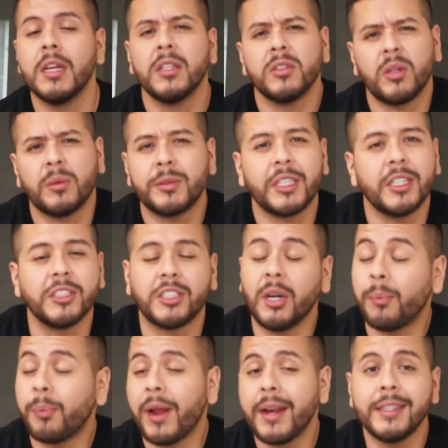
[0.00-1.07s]
So I'm just going to
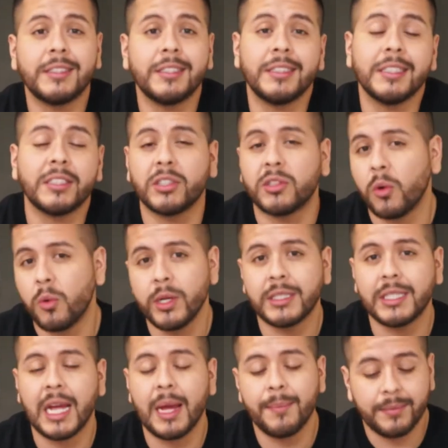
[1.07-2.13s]
jump right into this story
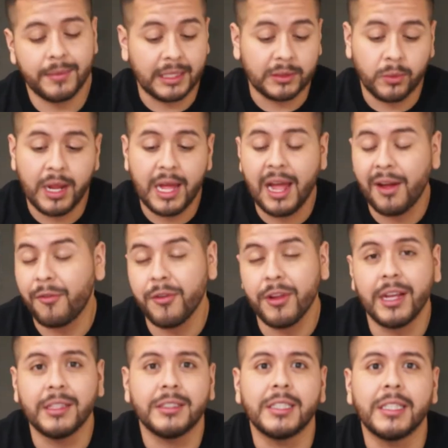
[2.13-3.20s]
time. That's what I have for you
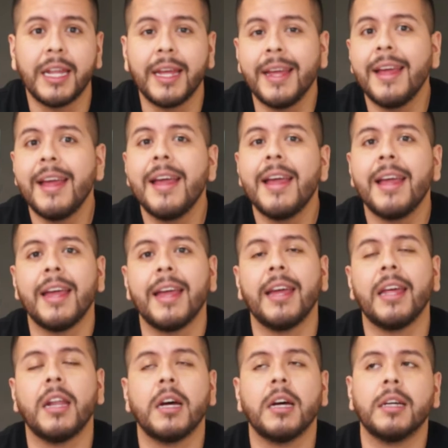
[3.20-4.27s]
guys today.
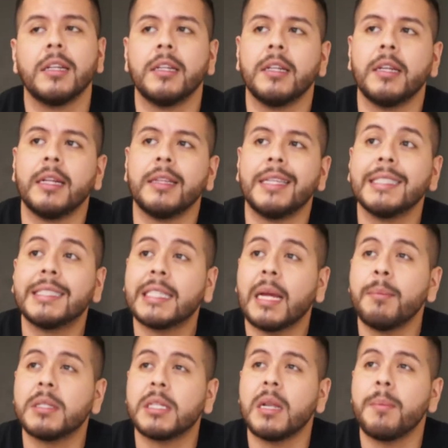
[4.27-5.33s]
And this time
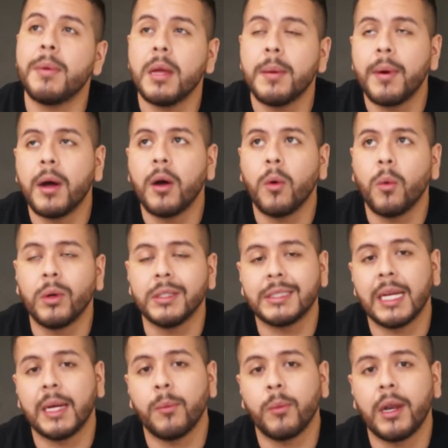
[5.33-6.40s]
is going to be about one
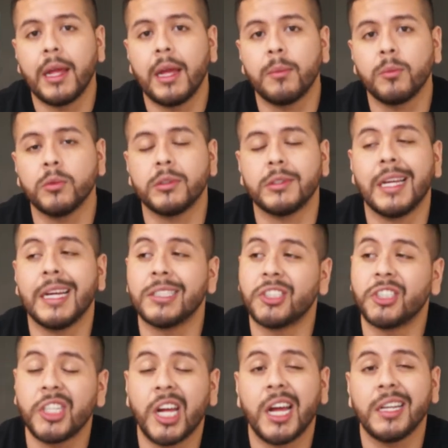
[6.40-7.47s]
time when I almost got
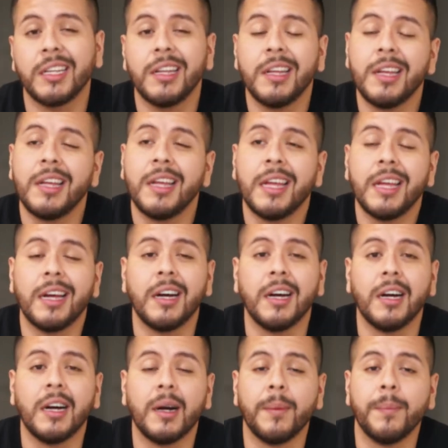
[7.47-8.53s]
shot.
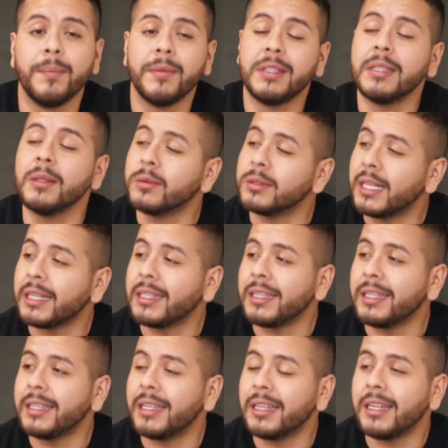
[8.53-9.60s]
It was like
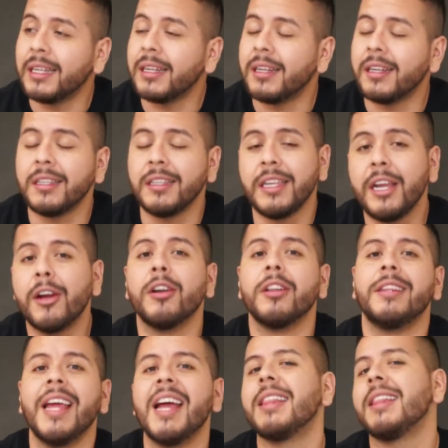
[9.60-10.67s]
a
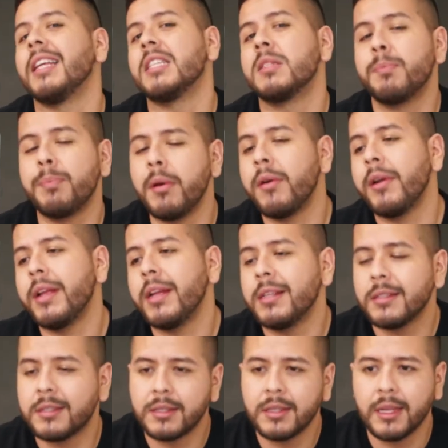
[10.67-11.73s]
near-death
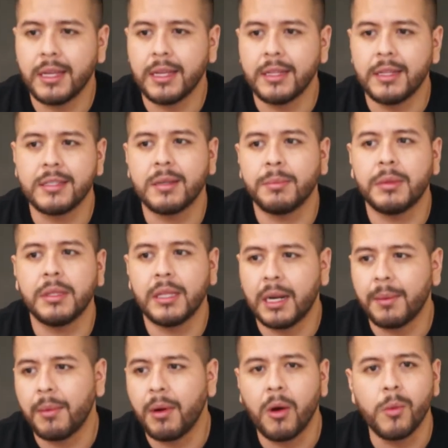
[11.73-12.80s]
experience, and it's something that
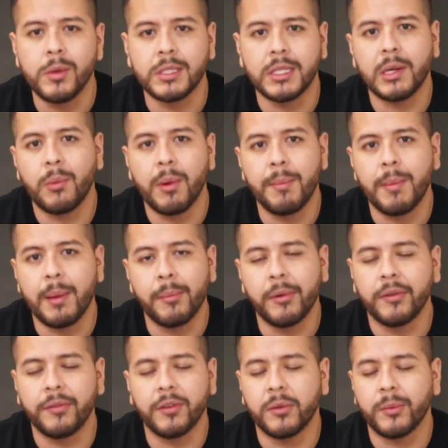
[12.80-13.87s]
I'm always gonna remember
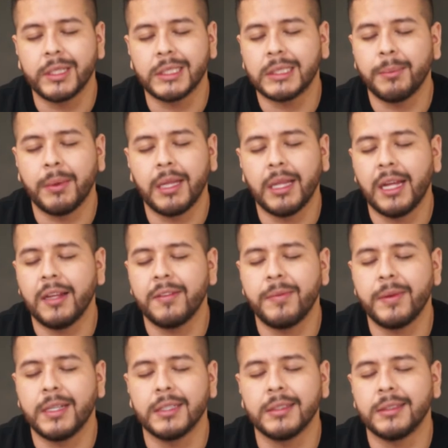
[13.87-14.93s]
for the rest of my life
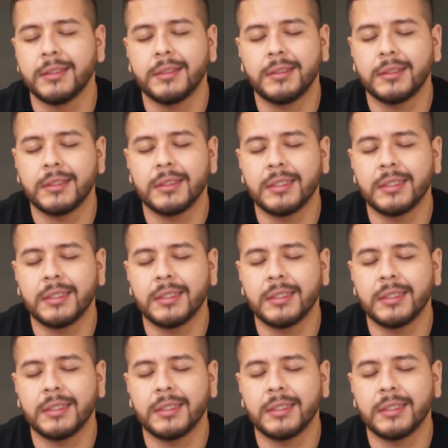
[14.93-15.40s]
because,